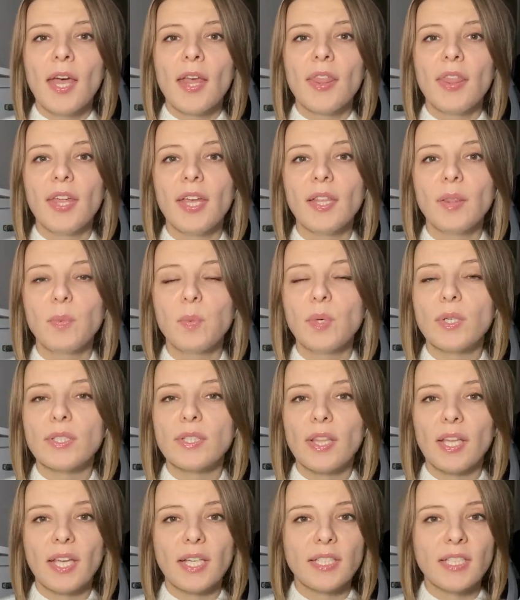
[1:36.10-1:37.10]
That
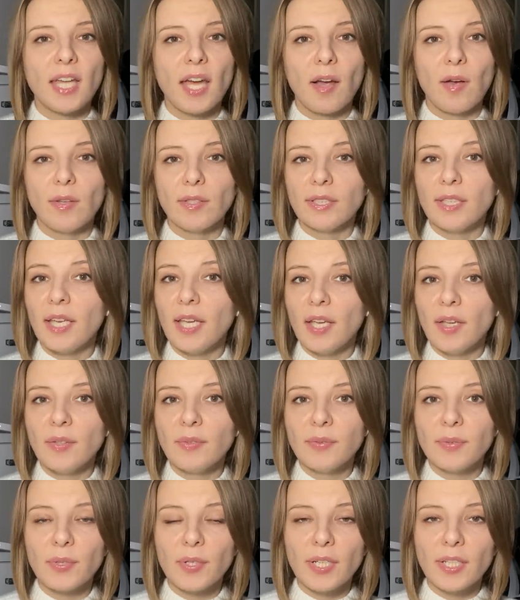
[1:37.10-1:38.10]
was the attack on
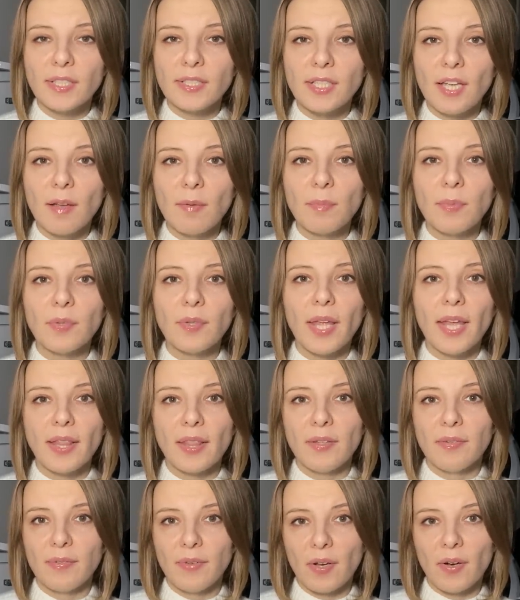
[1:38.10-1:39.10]
Kyiv, for example,
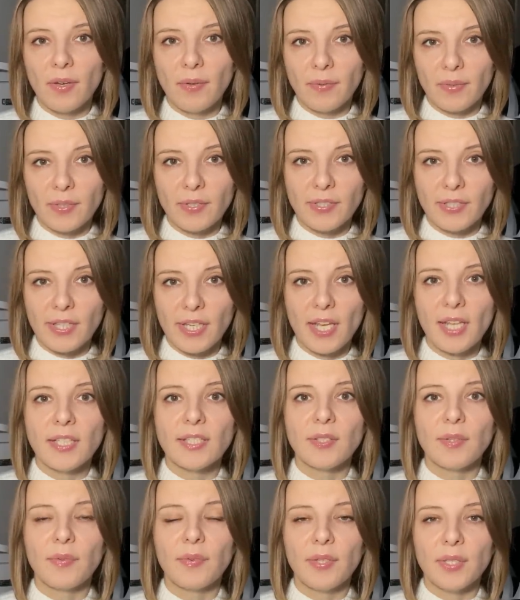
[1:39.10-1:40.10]
at the very first
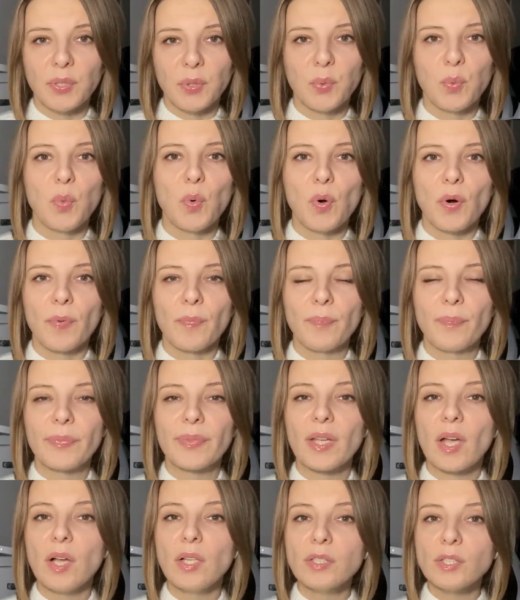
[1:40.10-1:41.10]
days of this war.
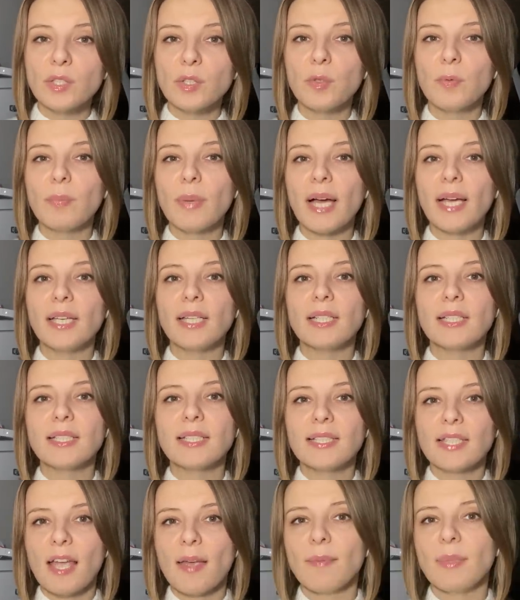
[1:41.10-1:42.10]
Also, my
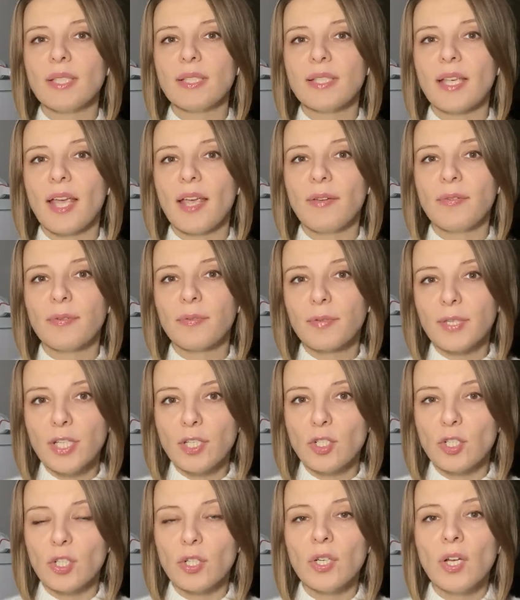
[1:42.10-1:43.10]
semi-safe
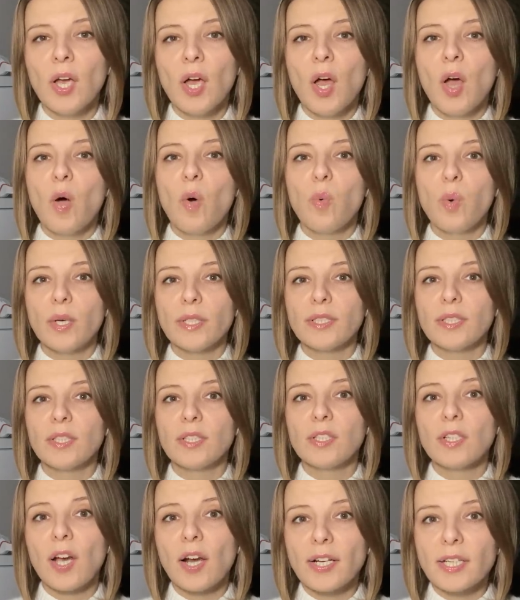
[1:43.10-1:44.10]
region was
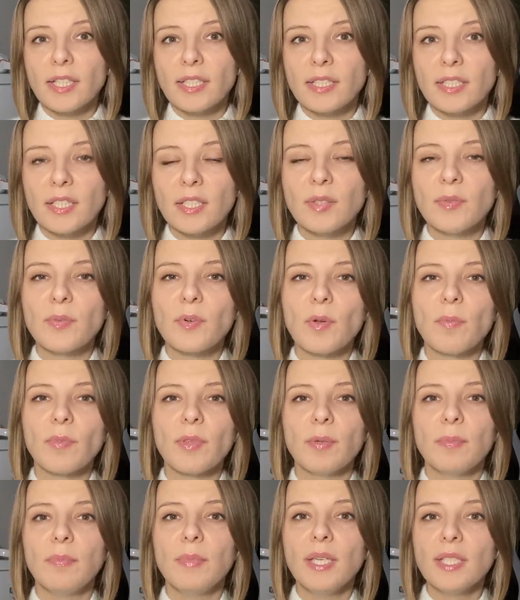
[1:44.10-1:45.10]
targeted from
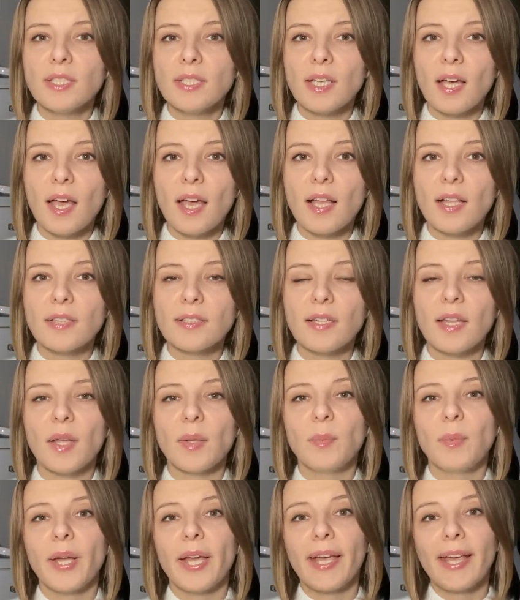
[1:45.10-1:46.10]
the missiles
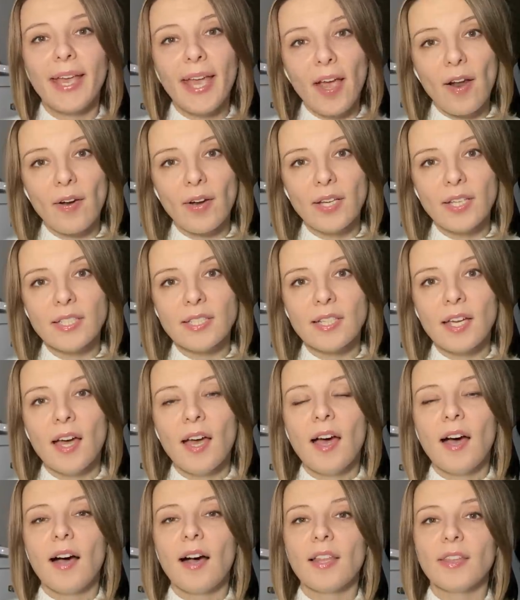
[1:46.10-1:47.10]
that were carried
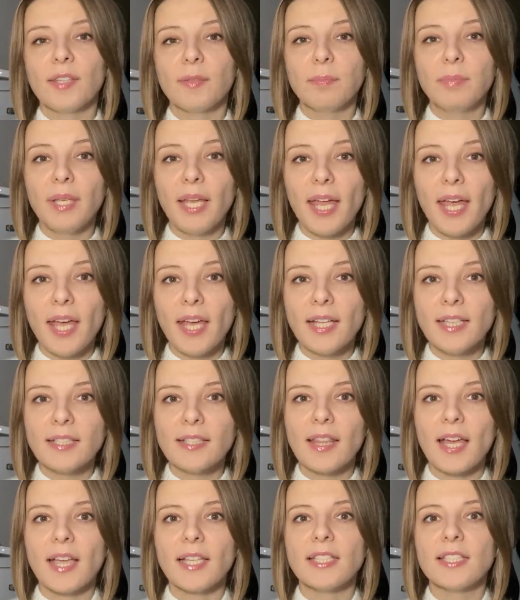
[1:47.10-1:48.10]
on the
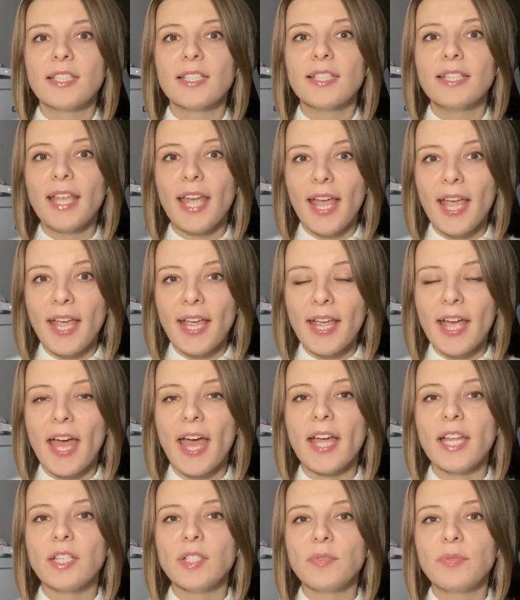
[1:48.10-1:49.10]
planes that stay
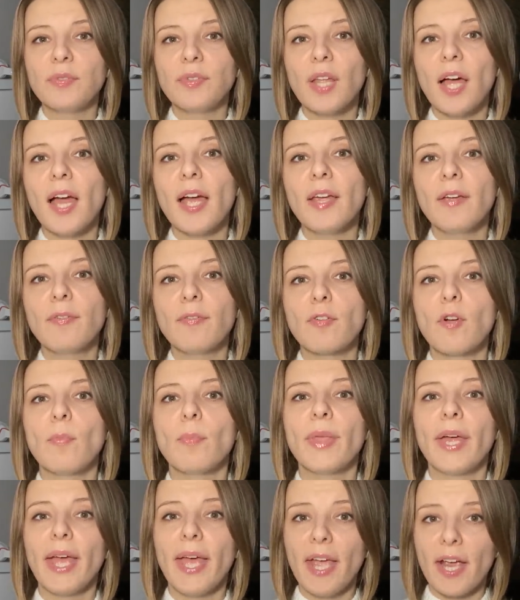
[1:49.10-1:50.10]
and fly from
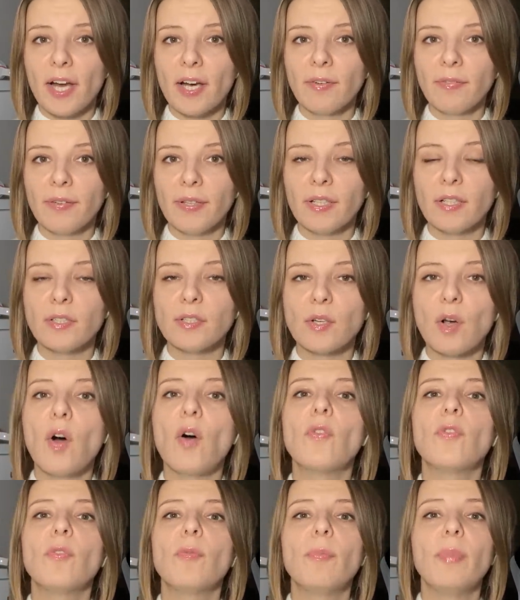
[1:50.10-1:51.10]
the airfields
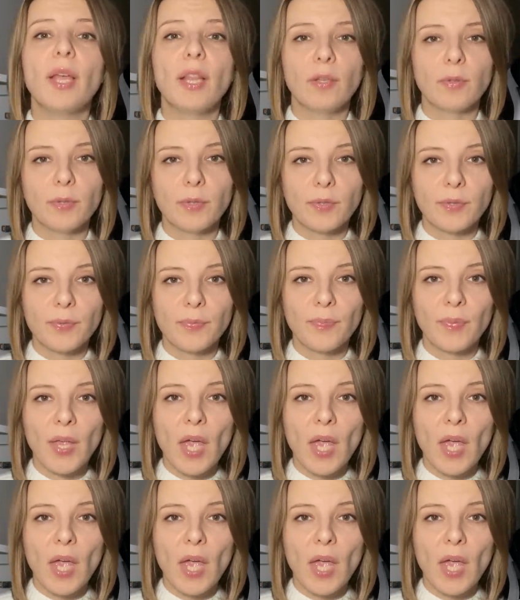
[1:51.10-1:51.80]
of Belarus.